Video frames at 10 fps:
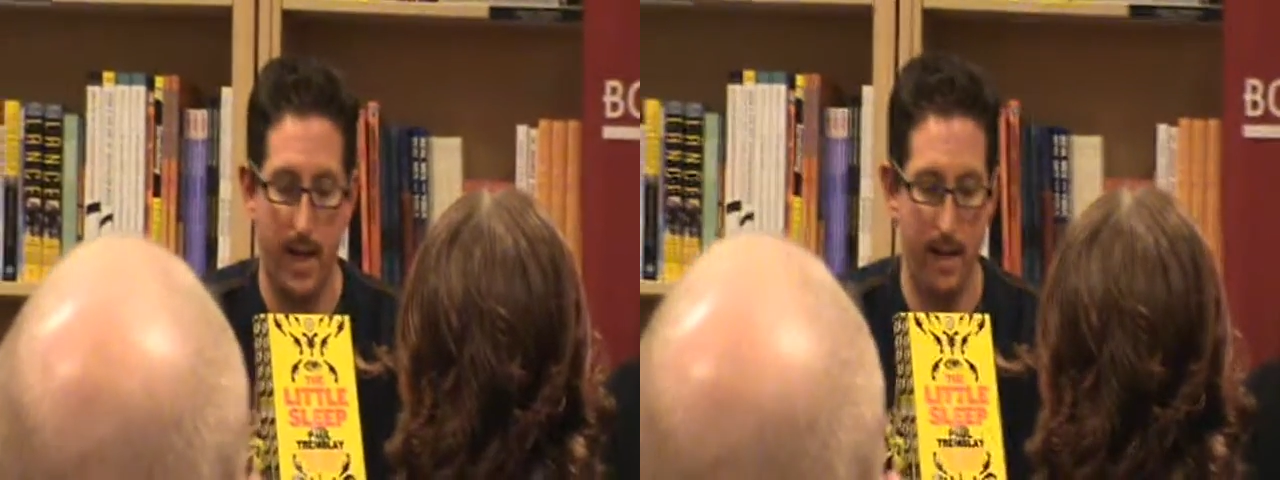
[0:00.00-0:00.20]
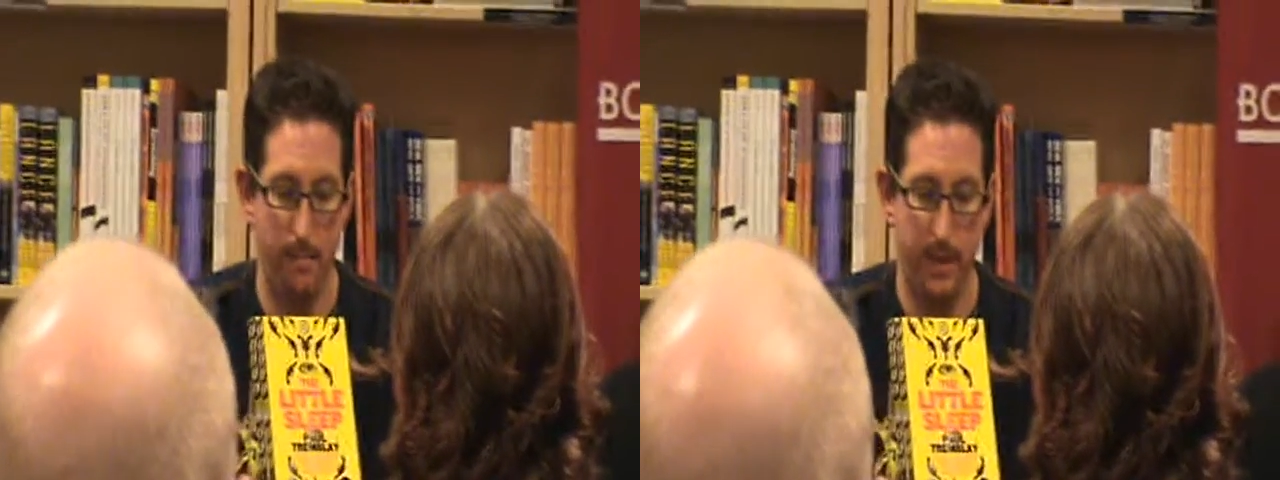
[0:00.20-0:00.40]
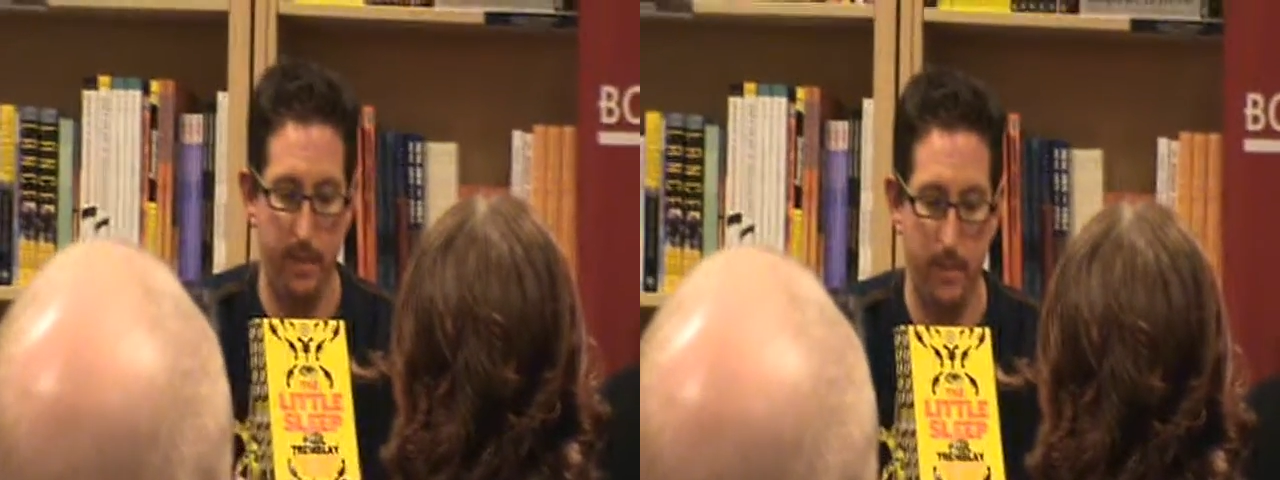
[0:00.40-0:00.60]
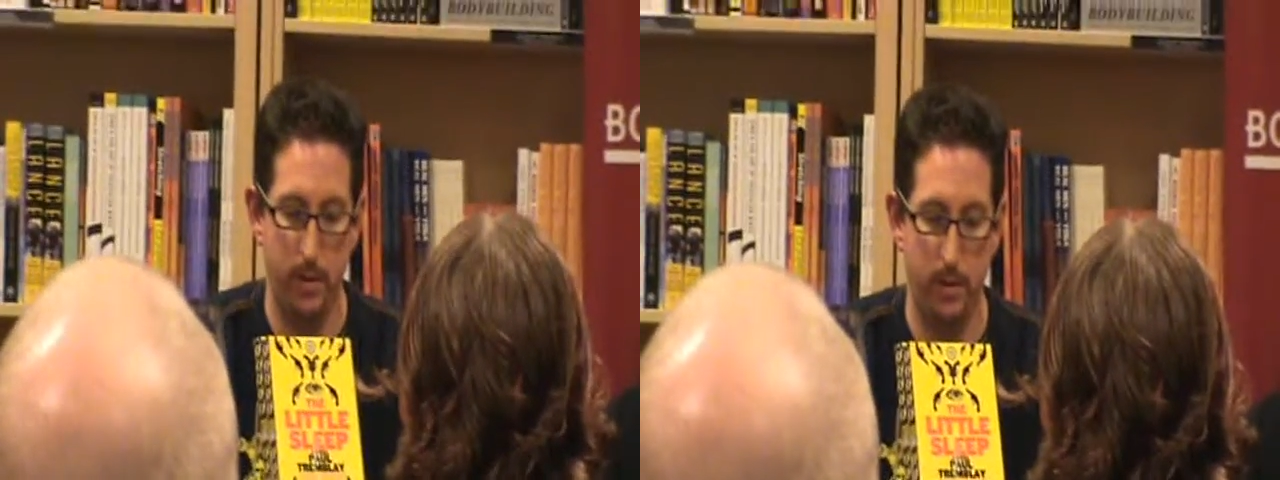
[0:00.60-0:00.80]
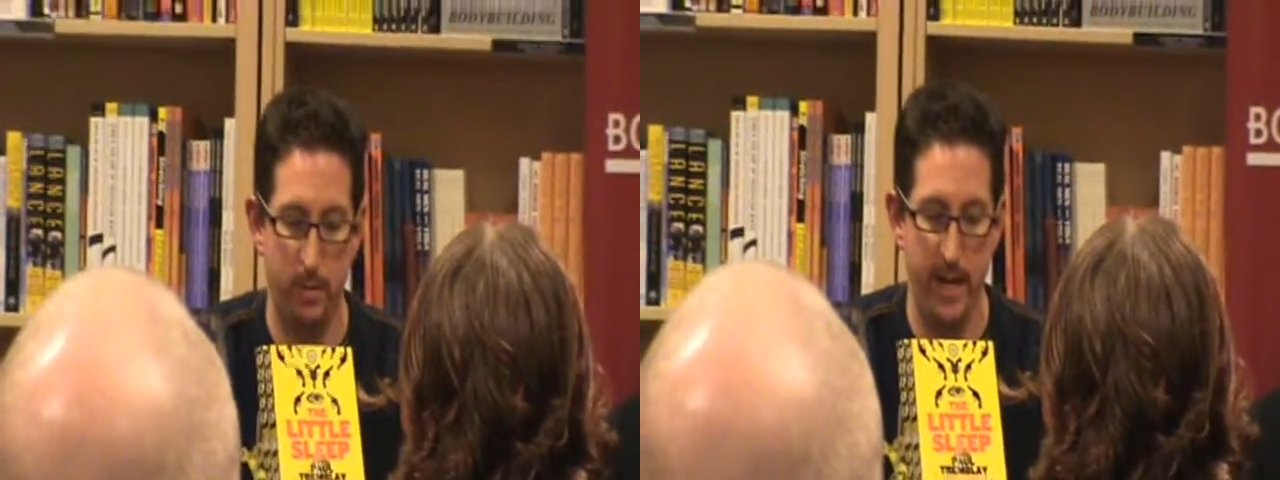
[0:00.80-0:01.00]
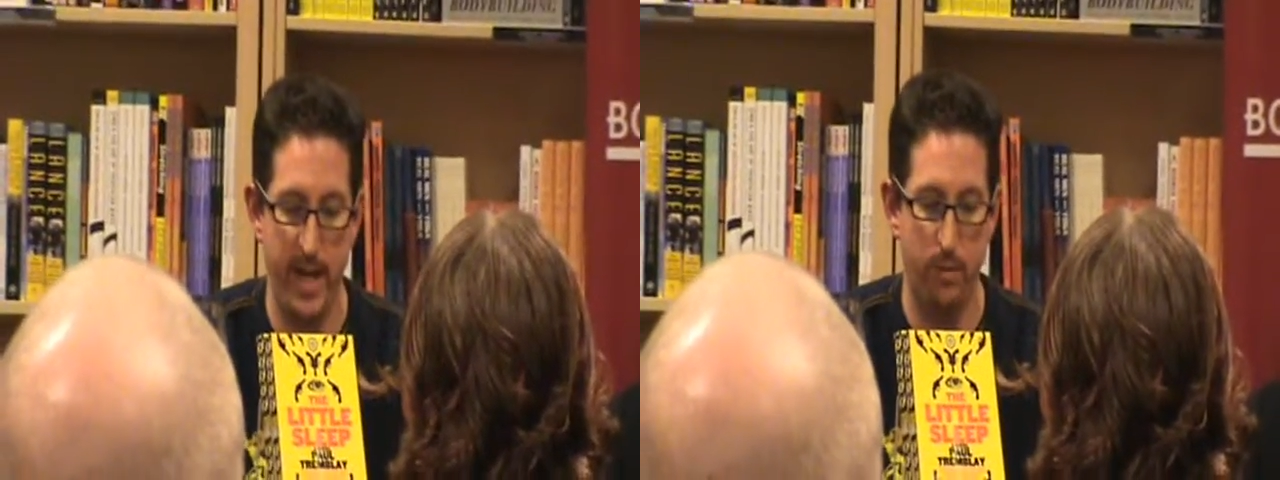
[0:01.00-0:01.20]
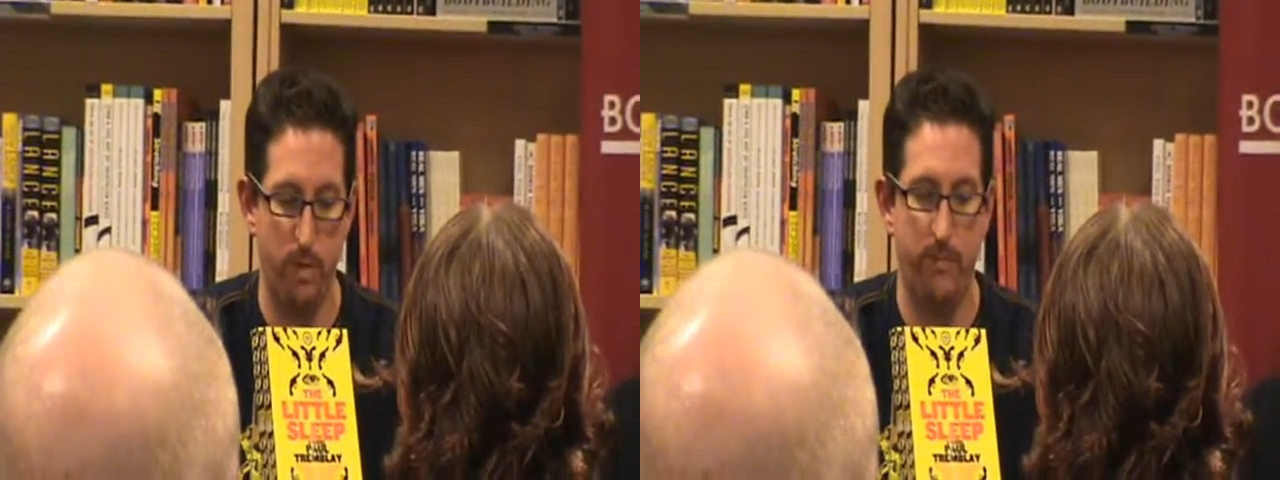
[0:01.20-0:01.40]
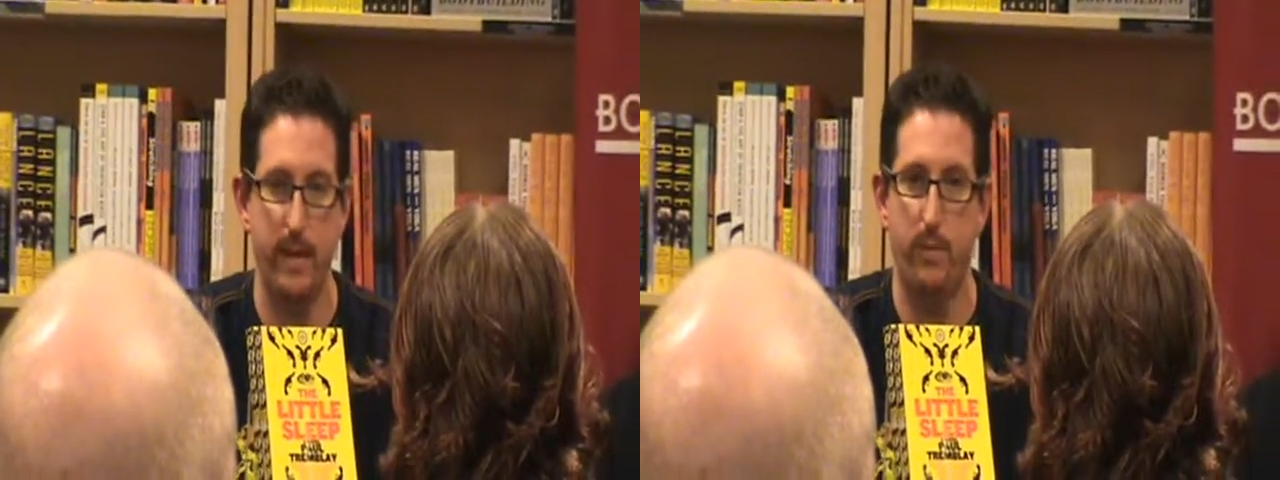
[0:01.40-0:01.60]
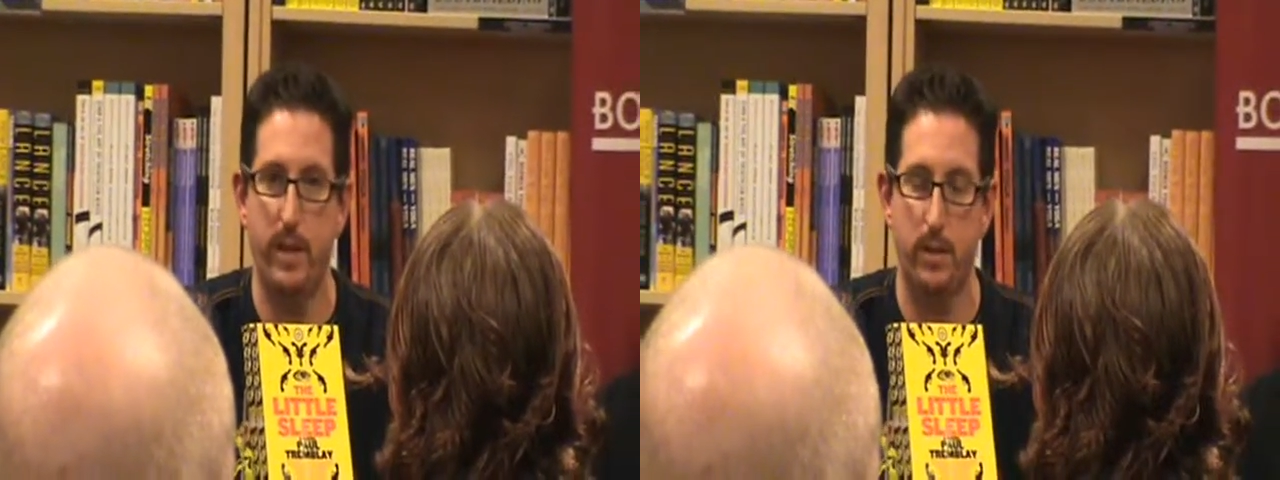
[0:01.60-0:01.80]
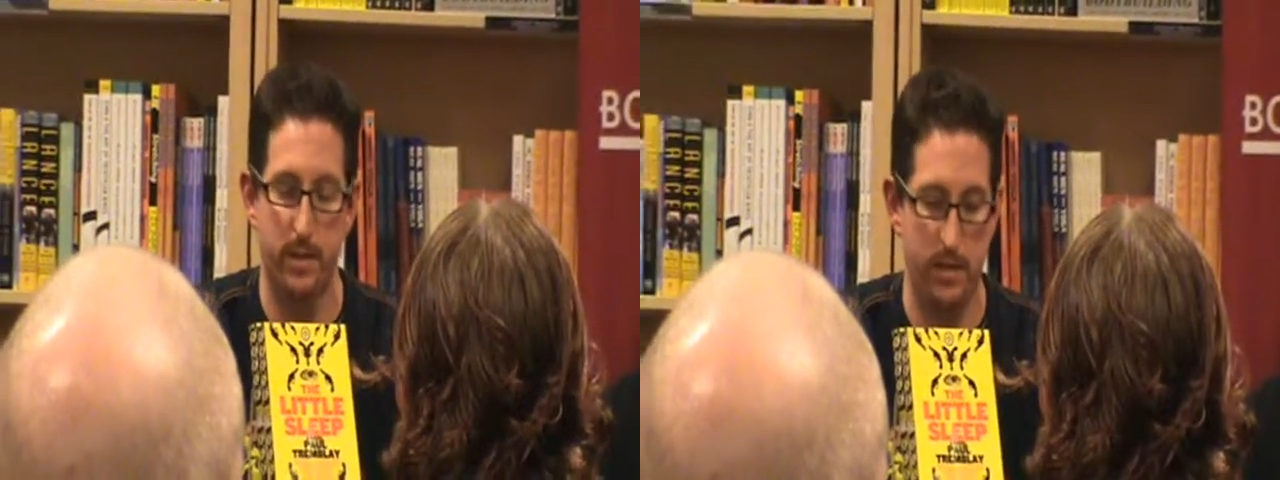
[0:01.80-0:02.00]
I'm Billy Pilgrim and Rip Van
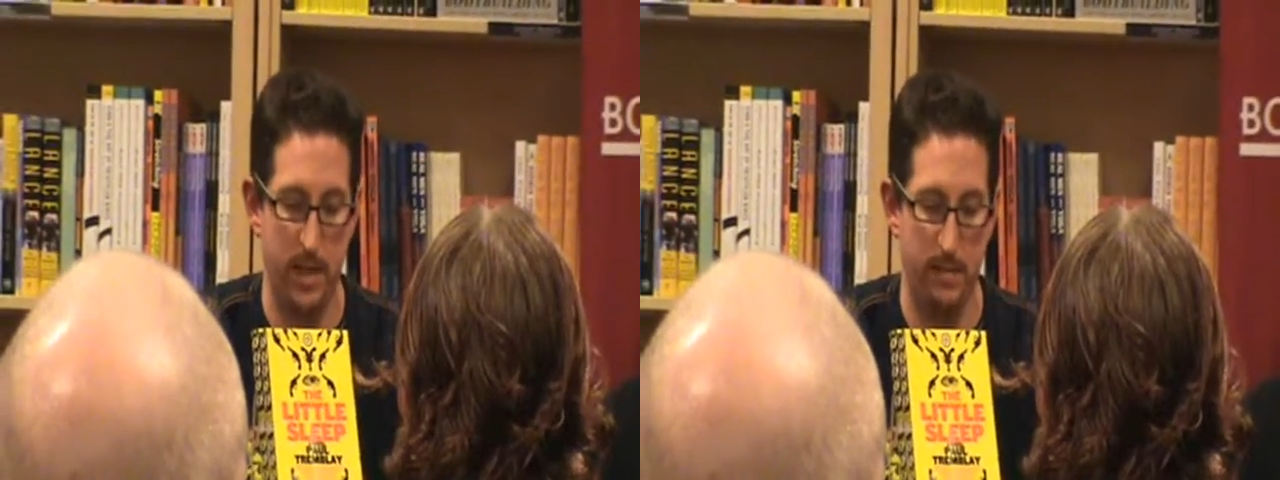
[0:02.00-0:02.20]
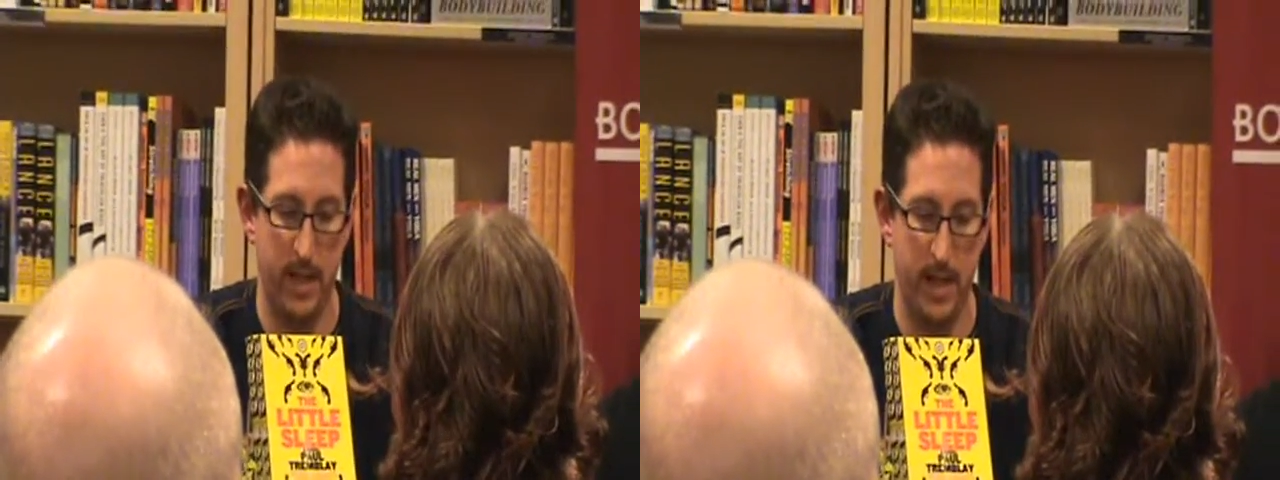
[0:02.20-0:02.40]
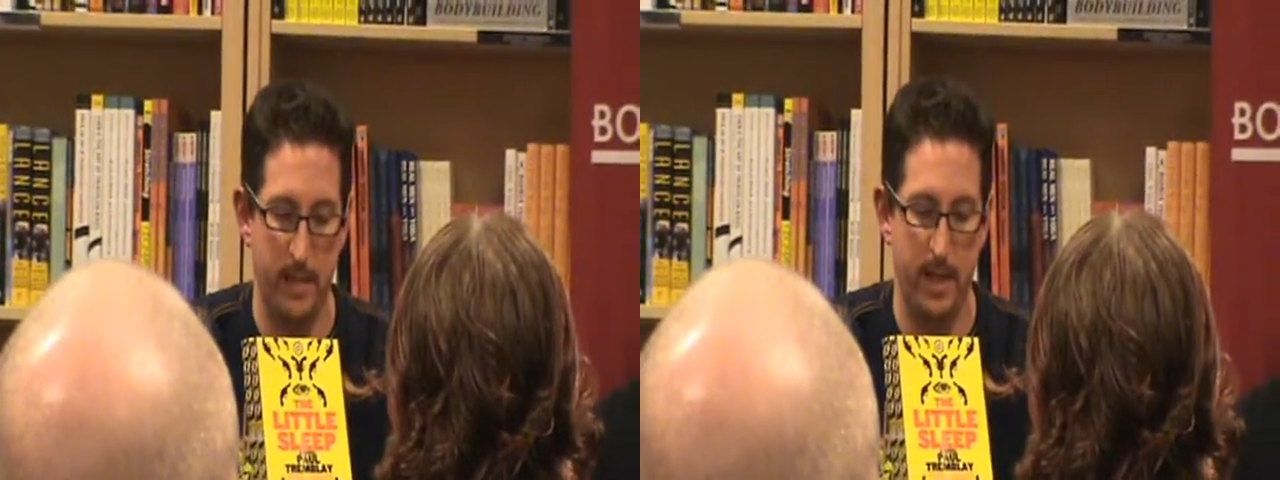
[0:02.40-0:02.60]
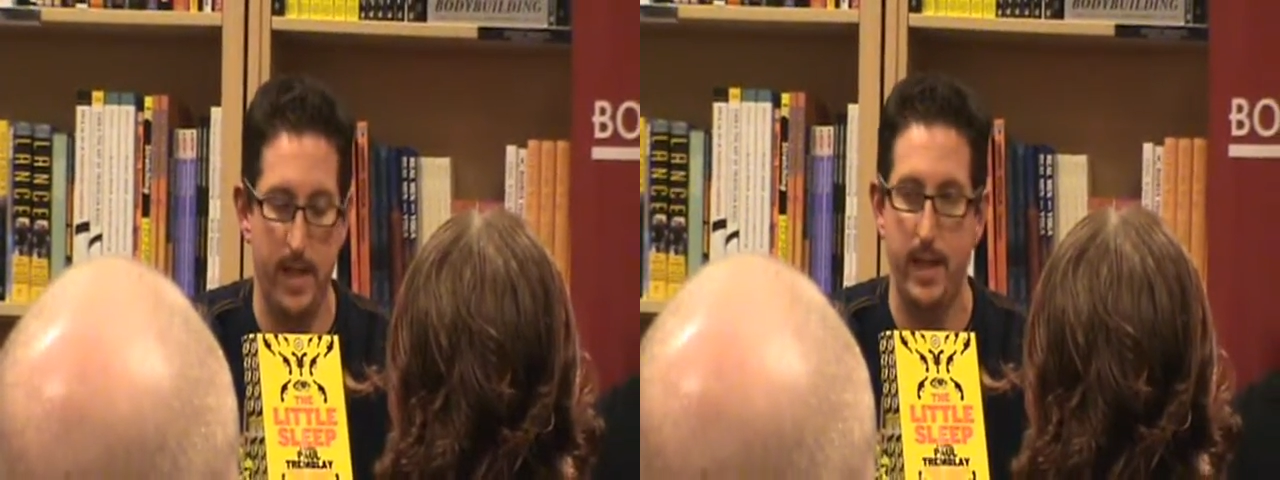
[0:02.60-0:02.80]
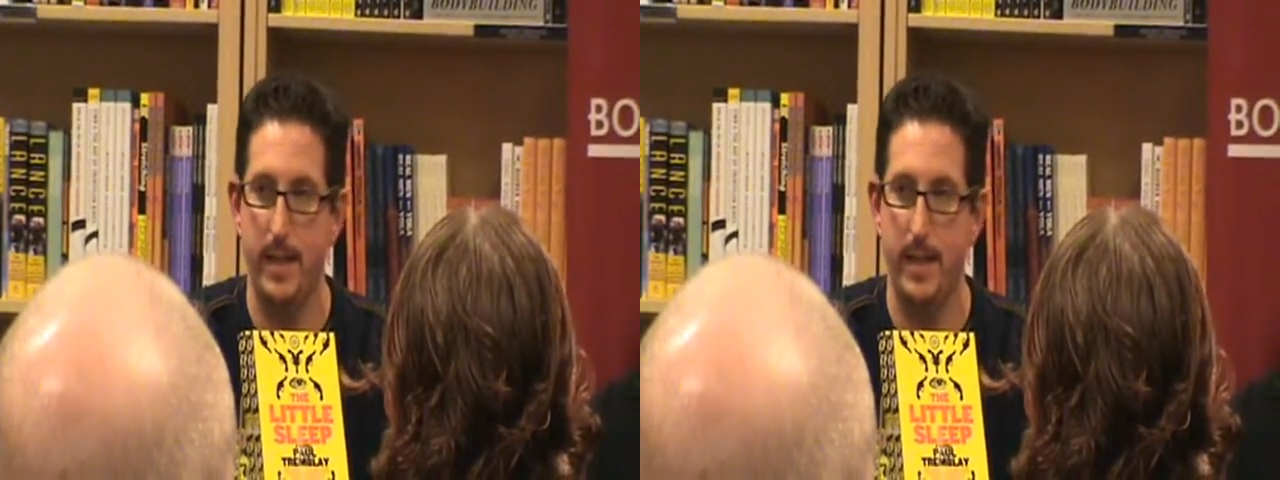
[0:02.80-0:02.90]
Winkle at the same time.